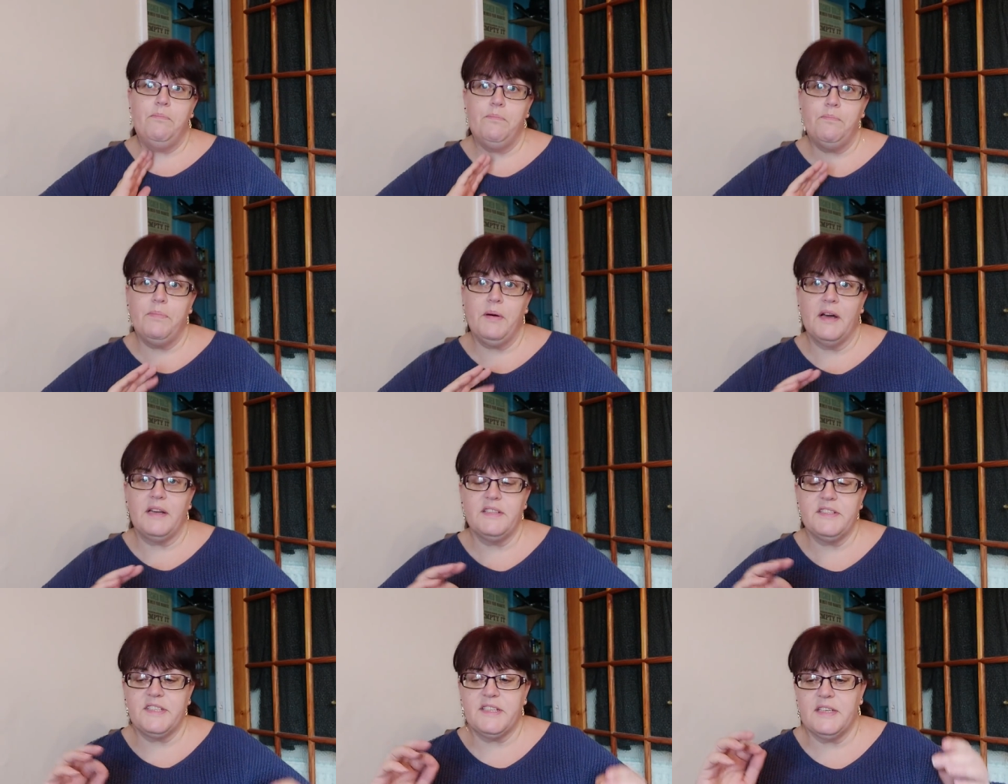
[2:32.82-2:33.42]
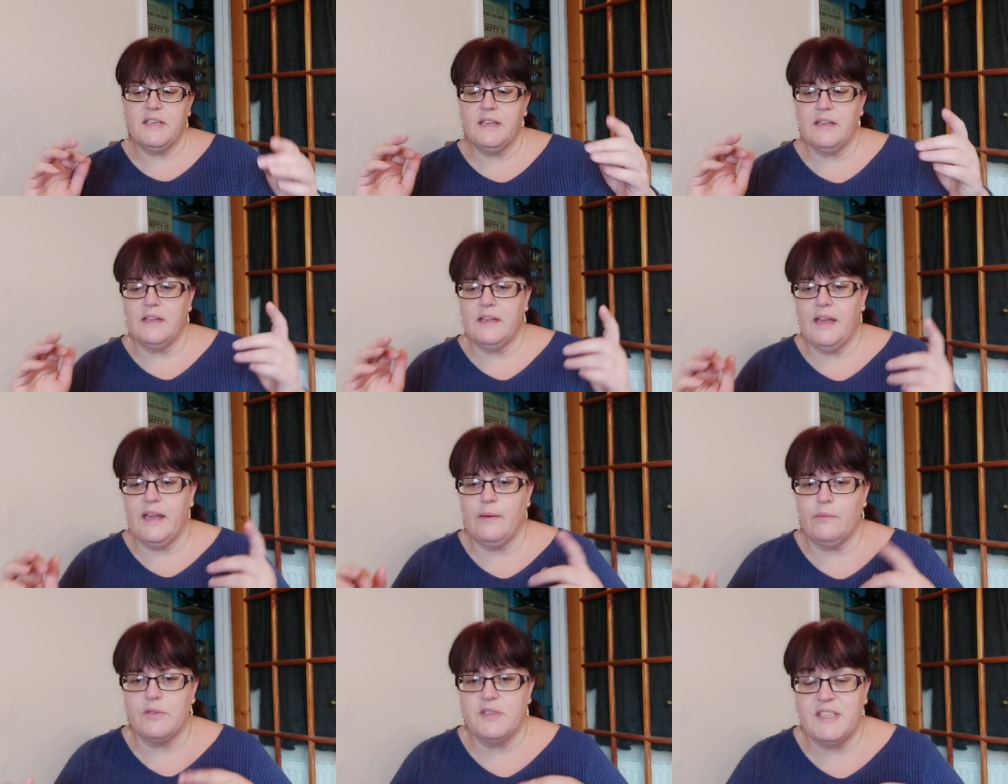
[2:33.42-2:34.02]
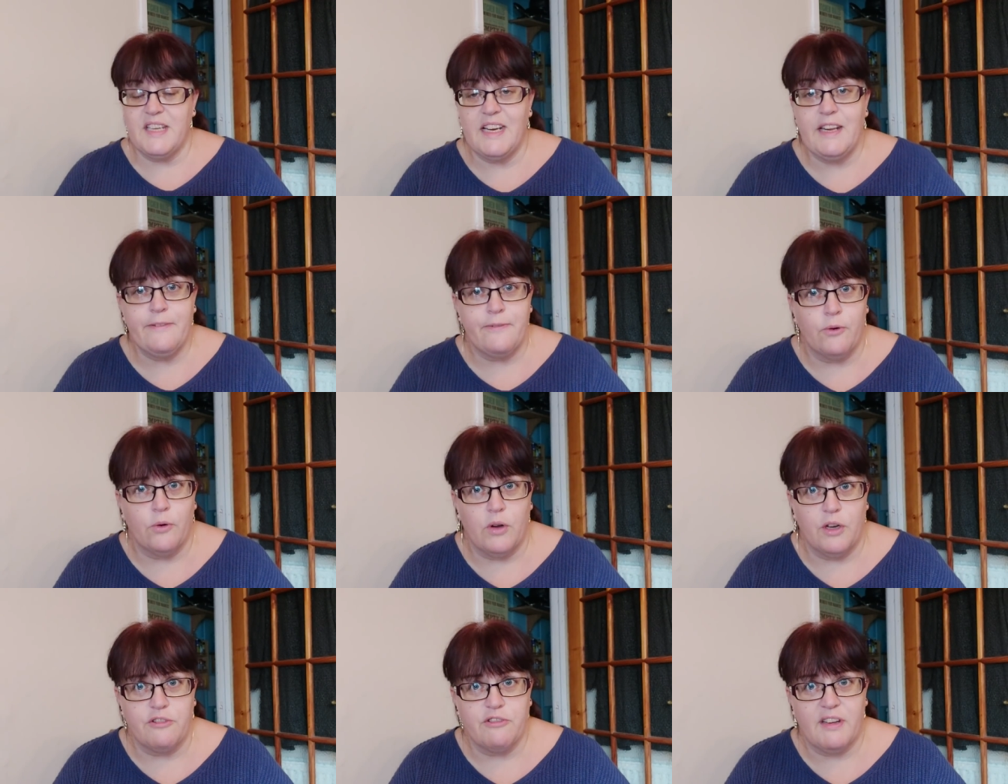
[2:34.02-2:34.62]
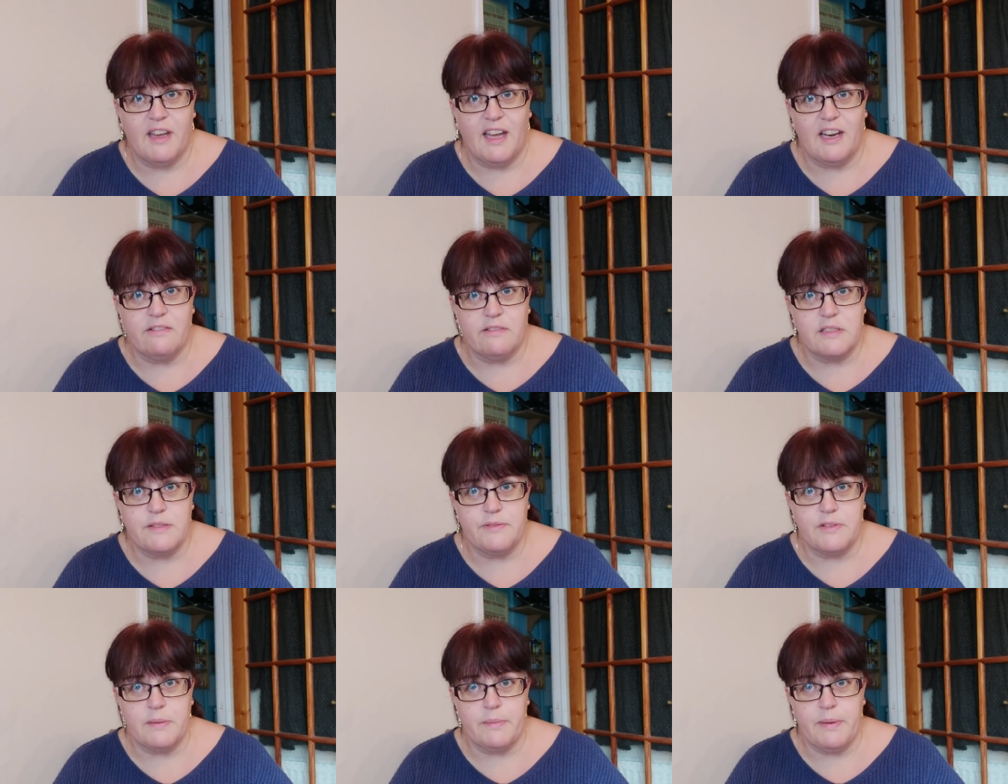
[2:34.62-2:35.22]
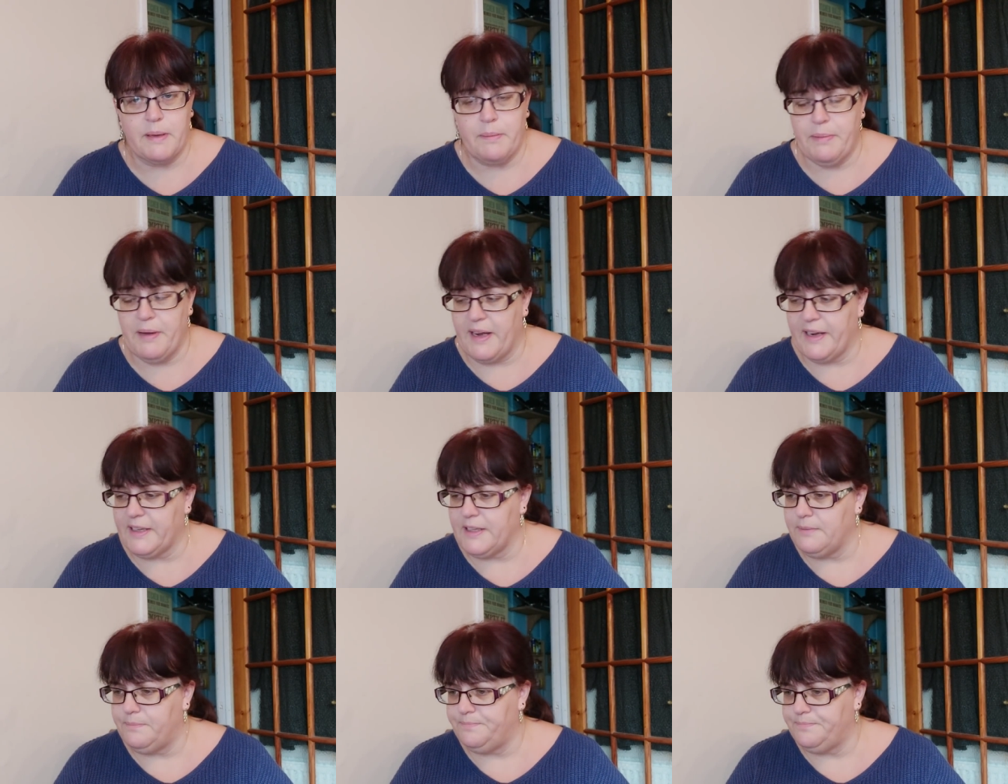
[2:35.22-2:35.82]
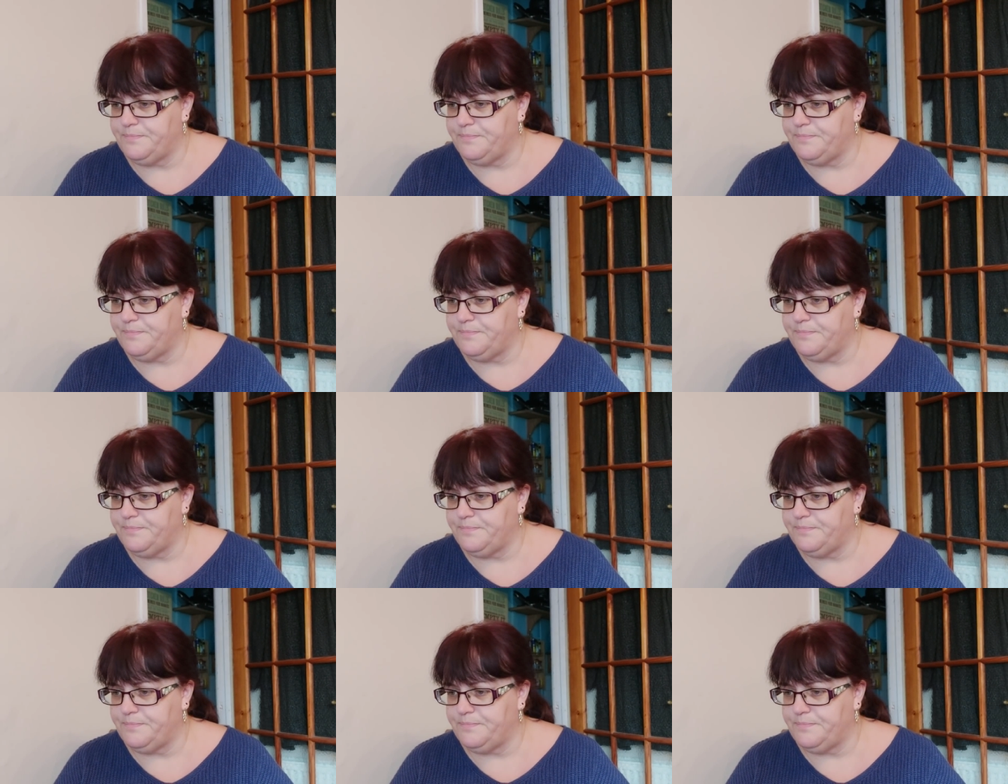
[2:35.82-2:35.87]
But it was nearly 400 calories for the big bag.